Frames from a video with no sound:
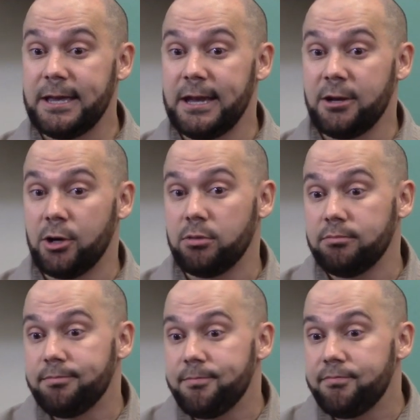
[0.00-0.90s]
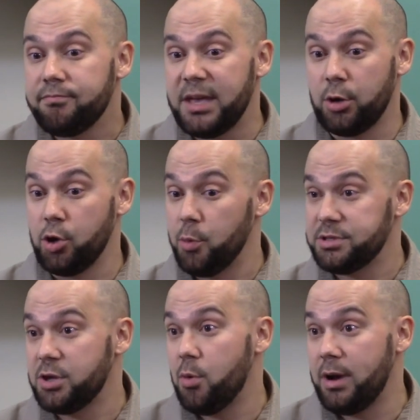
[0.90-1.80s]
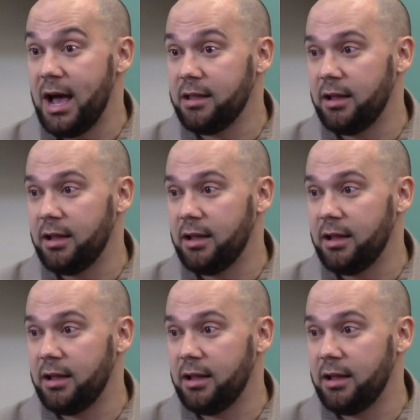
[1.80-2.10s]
you know, they don't know what's going on.